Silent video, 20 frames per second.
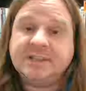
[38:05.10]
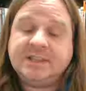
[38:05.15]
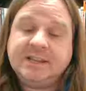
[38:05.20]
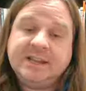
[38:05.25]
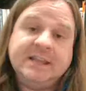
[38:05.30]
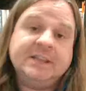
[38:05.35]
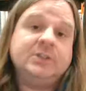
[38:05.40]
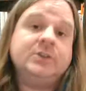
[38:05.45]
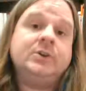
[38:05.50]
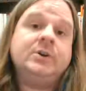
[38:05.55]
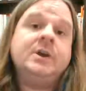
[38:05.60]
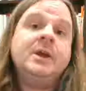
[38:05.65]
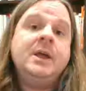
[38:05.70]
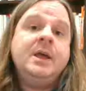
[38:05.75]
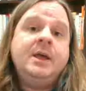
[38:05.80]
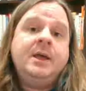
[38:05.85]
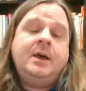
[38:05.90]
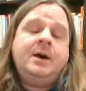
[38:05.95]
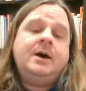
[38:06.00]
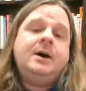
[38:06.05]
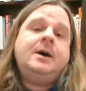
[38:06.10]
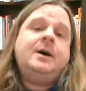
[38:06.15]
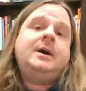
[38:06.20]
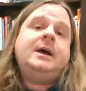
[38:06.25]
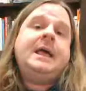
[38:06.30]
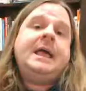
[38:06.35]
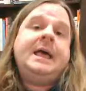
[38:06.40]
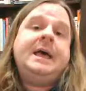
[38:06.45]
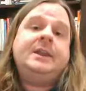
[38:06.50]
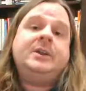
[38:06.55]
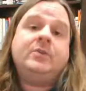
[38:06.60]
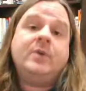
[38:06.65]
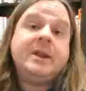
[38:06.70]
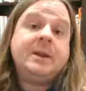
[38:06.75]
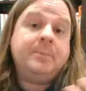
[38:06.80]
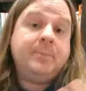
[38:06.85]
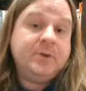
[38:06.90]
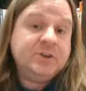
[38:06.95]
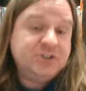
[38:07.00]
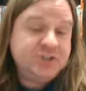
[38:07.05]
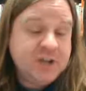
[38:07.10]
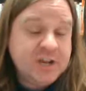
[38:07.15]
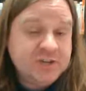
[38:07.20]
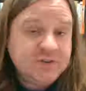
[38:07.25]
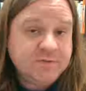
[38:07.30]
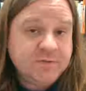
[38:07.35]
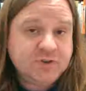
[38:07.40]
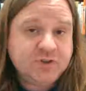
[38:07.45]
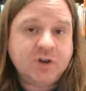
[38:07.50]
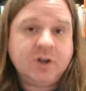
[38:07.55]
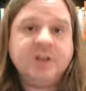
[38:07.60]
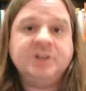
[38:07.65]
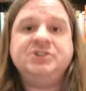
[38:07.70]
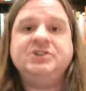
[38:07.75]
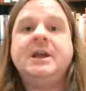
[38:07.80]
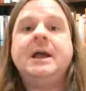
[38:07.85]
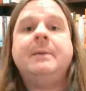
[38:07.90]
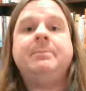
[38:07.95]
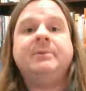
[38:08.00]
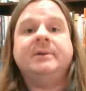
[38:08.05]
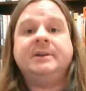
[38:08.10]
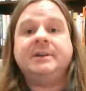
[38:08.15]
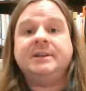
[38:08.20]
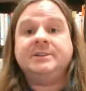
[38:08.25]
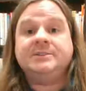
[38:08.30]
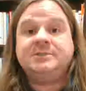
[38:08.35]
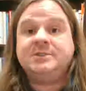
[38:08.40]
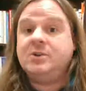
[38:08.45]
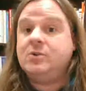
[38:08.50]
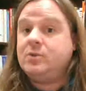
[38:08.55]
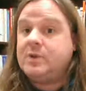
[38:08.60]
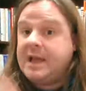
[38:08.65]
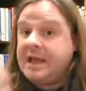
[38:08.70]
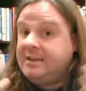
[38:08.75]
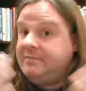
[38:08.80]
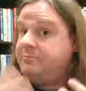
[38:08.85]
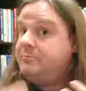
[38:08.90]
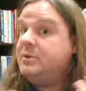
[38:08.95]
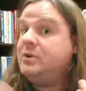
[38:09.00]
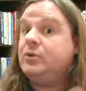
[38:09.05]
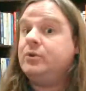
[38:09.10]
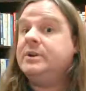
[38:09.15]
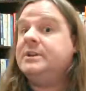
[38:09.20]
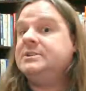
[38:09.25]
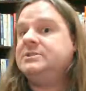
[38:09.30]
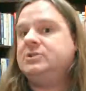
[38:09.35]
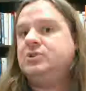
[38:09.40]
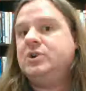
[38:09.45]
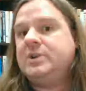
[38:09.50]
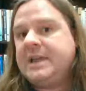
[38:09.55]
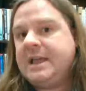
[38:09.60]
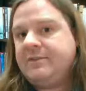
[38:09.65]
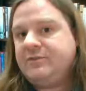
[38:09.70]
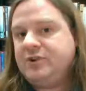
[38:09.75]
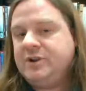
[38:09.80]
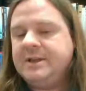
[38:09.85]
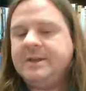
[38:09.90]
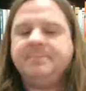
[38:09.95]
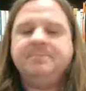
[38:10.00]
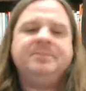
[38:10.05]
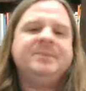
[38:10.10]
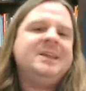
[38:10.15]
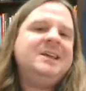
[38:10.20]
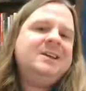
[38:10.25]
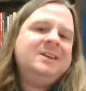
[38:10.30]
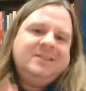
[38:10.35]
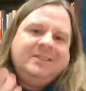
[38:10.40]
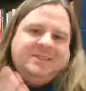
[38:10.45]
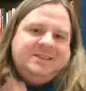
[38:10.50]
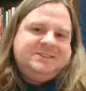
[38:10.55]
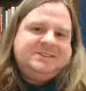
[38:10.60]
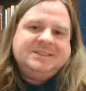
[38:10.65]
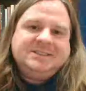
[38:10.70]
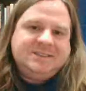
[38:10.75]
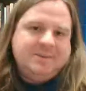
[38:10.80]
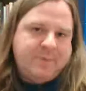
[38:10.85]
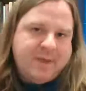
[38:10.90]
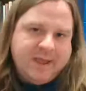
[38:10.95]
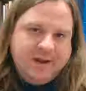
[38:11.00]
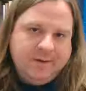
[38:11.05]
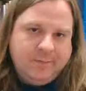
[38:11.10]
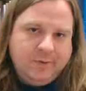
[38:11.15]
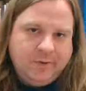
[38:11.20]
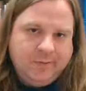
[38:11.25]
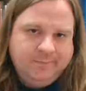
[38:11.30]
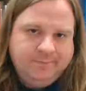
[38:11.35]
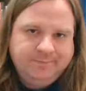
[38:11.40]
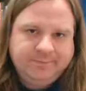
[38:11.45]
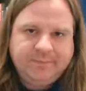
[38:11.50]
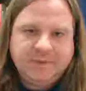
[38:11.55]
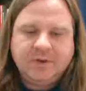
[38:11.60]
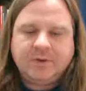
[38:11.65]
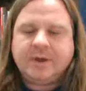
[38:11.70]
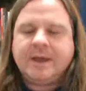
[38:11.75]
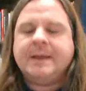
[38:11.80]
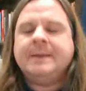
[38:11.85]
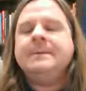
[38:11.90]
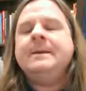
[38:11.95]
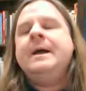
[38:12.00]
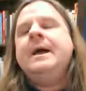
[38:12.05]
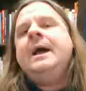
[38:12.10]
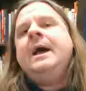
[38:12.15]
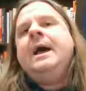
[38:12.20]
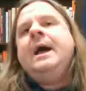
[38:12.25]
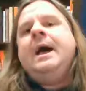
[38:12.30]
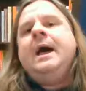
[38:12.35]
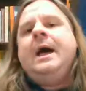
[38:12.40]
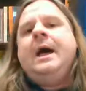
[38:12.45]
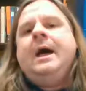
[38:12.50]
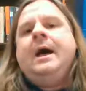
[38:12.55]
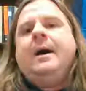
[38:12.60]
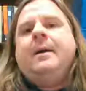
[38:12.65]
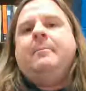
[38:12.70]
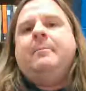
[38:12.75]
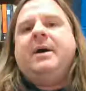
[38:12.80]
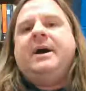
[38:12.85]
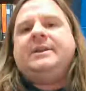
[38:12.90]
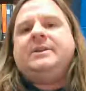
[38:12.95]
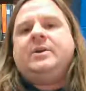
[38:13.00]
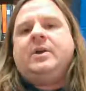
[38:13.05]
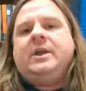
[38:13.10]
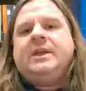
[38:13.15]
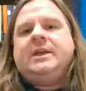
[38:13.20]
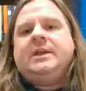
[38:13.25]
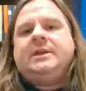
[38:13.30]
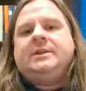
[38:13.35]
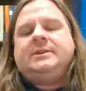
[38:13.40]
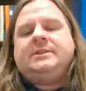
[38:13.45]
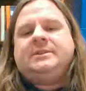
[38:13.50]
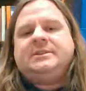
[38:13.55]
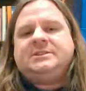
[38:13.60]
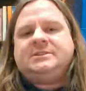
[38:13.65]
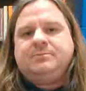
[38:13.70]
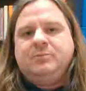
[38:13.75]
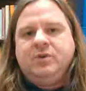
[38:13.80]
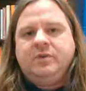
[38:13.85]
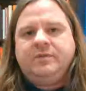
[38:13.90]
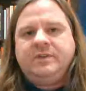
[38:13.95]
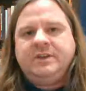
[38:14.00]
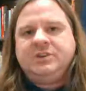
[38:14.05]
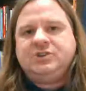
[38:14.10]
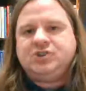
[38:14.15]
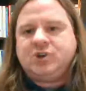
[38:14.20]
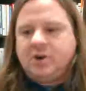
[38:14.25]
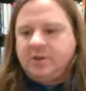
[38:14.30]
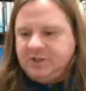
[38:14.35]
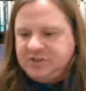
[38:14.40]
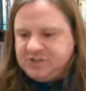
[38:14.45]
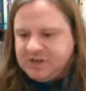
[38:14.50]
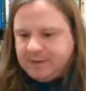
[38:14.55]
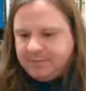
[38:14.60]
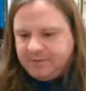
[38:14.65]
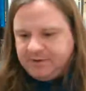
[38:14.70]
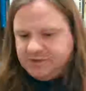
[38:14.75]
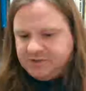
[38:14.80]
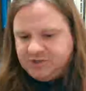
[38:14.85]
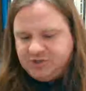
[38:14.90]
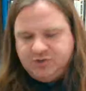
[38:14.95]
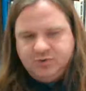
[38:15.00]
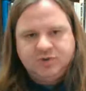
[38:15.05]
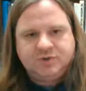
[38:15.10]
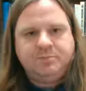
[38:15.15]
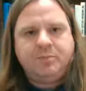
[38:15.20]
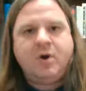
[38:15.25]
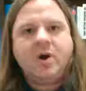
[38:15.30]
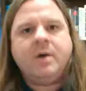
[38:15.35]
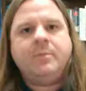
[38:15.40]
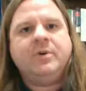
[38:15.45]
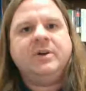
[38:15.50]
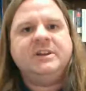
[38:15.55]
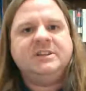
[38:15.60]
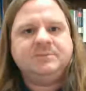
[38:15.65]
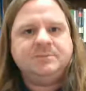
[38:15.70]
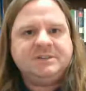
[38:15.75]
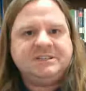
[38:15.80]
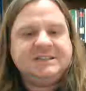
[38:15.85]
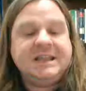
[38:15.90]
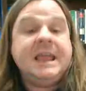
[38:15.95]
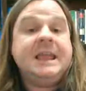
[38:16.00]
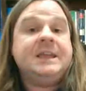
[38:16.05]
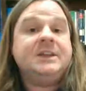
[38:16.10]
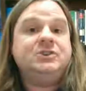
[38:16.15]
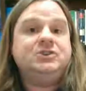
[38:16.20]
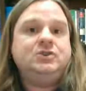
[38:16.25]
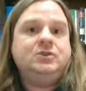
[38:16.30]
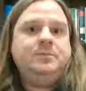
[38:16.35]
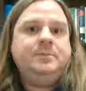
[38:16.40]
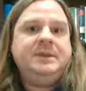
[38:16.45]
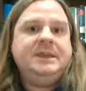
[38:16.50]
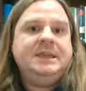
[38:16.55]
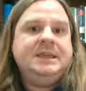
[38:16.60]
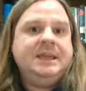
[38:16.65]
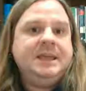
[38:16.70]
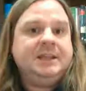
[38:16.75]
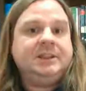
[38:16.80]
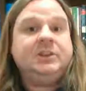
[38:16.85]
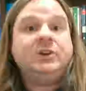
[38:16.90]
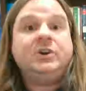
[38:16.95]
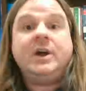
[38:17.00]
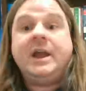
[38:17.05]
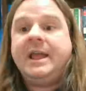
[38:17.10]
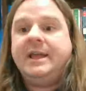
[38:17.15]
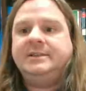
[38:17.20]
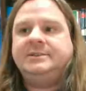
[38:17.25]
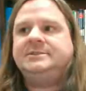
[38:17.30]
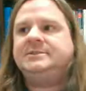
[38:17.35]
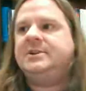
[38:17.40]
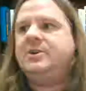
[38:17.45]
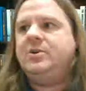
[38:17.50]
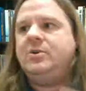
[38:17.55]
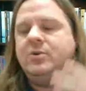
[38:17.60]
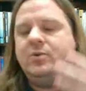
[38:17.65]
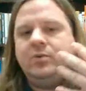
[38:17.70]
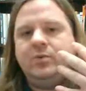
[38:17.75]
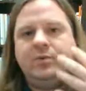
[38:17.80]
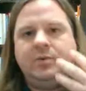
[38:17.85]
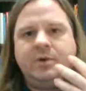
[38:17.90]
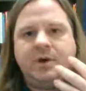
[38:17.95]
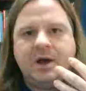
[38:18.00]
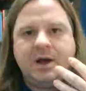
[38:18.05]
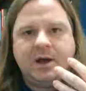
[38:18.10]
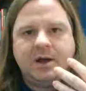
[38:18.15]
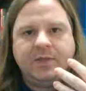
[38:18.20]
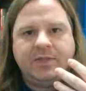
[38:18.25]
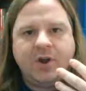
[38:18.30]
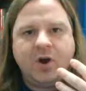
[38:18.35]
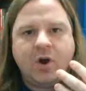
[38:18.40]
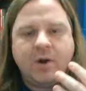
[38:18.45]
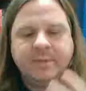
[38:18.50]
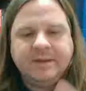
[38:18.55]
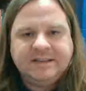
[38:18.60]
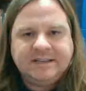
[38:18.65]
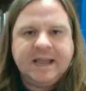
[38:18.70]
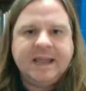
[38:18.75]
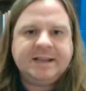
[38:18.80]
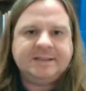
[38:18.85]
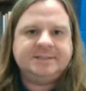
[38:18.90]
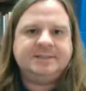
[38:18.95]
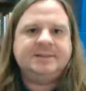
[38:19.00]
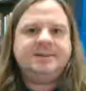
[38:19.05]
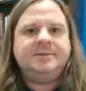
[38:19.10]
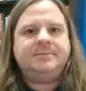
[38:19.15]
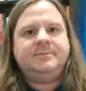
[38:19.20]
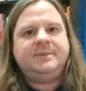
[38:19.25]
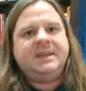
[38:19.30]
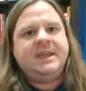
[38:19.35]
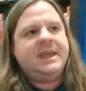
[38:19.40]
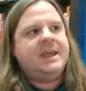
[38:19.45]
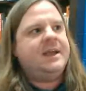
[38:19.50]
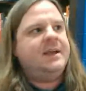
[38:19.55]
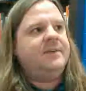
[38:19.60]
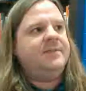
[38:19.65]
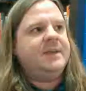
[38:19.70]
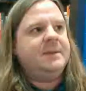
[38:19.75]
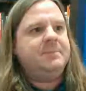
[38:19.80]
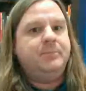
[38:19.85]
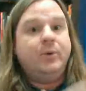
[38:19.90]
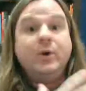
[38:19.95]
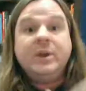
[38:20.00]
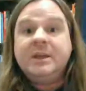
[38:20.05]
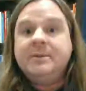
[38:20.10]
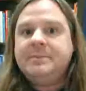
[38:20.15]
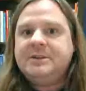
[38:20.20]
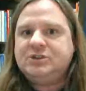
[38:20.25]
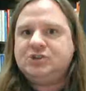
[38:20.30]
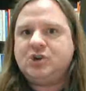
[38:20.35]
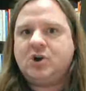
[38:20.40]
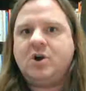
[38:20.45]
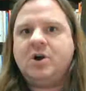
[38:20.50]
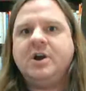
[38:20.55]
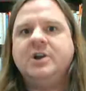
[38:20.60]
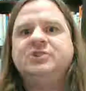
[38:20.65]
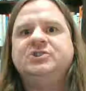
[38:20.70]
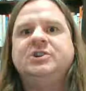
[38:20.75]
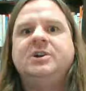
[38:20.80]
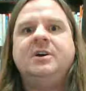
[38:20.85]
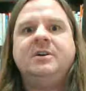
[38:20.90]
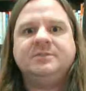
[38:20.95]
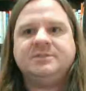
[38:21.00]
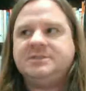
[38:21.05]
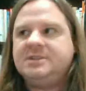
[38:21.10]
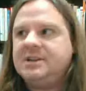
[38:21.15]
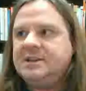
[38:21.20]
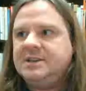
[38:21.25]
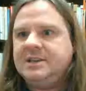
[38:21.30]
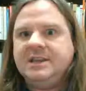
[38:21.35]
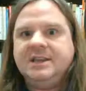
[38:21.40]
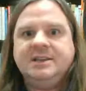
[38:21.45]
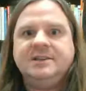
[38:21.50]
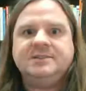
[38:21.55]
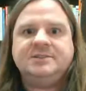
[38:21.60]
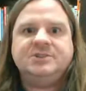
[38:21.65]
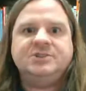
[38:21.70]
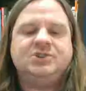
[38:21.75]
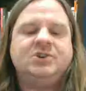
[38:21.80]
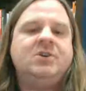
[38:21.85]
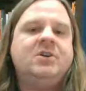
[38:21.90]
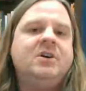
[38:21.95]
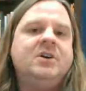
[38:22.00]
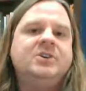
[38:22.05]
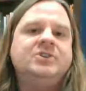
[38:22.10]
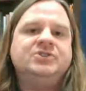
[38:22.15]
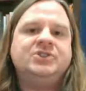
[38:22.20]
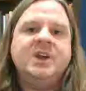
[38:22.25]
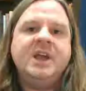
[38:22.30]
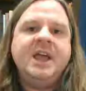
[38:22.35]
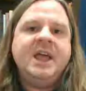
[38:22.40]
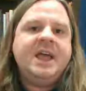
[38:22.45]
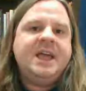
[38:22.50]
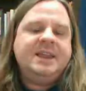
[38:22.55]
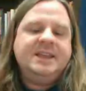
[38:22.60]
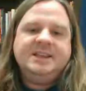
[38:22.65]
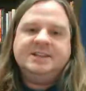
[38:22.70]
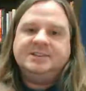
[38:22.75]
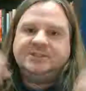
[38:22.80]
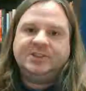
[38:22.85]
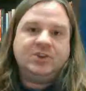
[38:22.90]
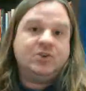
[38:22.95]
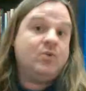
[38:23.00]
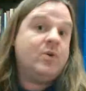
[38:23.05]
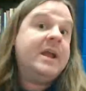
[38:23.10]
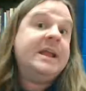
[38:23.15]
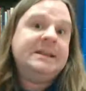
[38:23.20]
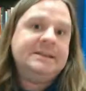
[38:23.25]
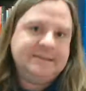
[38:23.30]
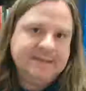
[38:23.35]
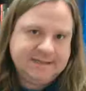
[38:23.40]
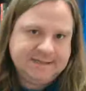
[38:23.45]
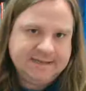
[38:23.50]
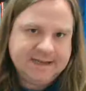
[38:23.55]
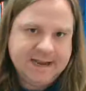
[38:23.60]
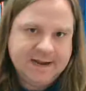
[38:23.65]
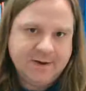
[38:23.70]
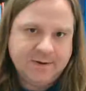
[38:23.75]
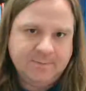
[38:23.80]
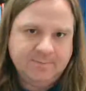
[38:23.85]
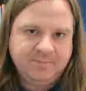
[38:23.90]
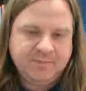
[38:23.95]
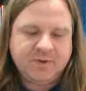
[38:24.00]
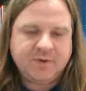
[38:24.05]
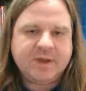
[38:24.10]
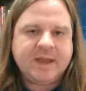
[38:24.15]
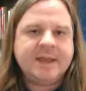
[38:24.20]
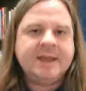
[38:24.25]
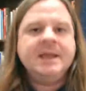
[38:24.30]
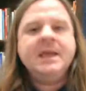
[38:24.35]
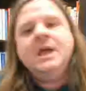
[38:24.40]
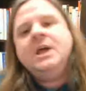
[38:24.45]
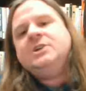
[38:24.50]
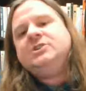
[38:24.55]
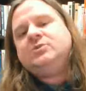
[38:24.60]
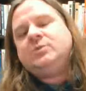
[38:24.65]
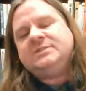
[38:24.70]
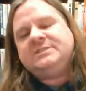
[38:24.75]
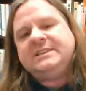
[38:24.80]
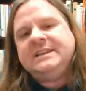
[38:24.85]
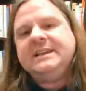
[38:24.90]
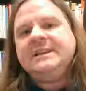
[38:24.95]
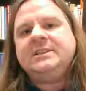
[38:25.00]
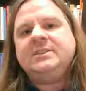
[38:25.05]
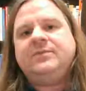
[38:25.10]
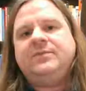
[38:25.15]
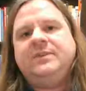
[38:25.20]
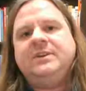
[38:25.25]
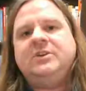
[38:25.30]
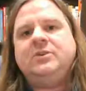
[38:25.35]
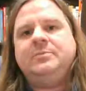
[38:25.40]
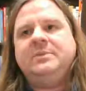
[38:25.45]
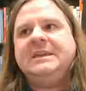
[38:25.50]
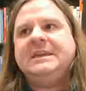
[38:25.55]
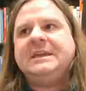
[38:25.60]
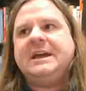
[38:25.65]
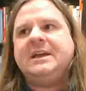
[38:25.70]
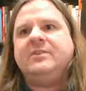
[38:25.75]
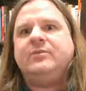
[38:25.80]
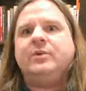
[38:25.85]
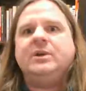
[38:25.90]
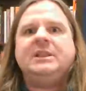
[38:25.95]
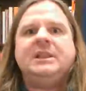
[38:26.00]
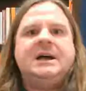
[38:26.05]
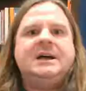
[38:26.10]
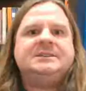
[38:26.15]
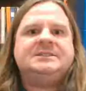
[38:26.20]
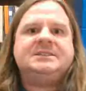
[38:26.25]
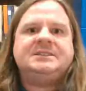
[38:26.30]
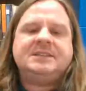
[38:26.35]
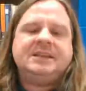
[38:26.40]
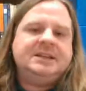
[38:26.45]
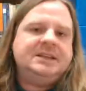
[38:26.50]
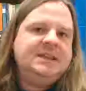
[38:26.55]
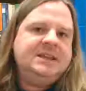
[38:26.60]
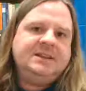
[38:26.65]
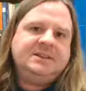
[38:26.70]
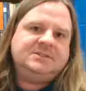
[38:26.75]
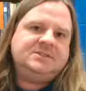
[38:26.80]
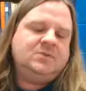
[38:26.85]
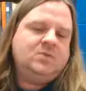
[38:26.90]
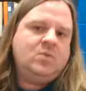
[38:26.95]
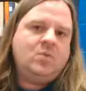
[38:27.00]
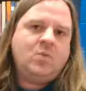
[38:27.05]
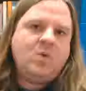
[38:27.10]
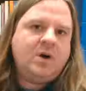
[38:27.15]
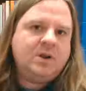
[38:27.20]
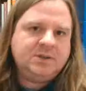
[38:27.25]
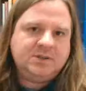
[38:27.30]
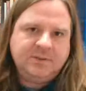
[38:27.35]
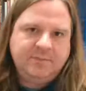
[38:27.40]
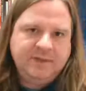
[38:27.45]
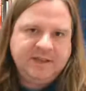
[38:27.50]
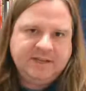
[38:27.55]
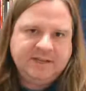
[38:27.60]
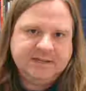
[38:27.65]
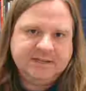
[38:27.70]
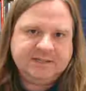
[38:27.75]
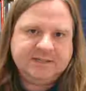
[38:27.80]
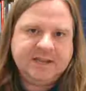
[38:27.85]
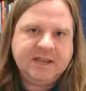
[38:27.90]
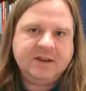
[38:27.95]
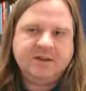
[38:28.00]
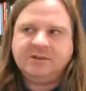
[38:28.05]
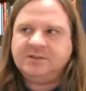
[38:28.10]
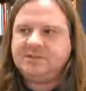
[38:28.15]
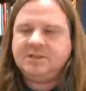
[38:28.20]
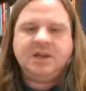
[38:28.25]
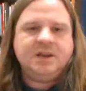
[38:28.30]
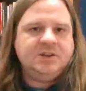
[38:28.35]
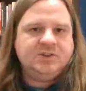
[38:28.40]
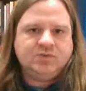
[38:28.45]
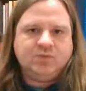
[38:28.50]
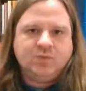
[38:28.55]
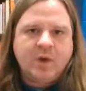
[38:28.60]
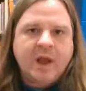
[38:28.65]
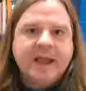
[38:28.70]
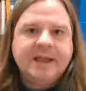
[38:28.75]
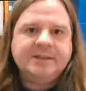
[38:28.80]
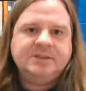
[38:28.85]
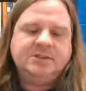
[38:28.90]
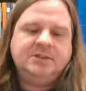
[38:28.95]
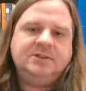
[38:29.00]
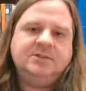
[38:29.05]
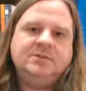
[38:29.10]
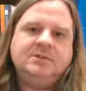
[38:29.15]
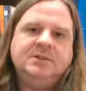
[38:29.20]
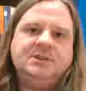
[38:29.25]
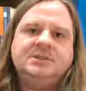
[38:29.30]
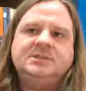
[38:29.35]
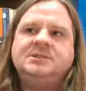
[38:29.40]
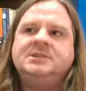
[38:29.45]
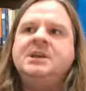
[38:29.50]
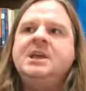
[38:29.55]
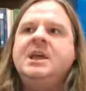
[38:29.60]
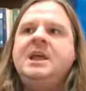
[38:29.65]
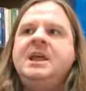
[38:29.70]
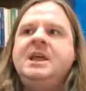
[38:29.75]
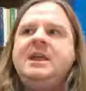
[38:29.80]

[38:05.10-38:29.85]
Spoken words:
said that Hitler had a great appreciation for Charlie Chaplin and so kind of mirrored his look after him. This is debatable, okay? But in this movie, Charlie Chaplin is a Jewish barber. He's mistaken to be Hitler, and so the army takes him and they put him in charge, and all of a sudden he is in charge and he is the great dictator. Okay. Towards the end of the film, he kind of realizes that he doesn't want to be a dictator. It's not his right to do this.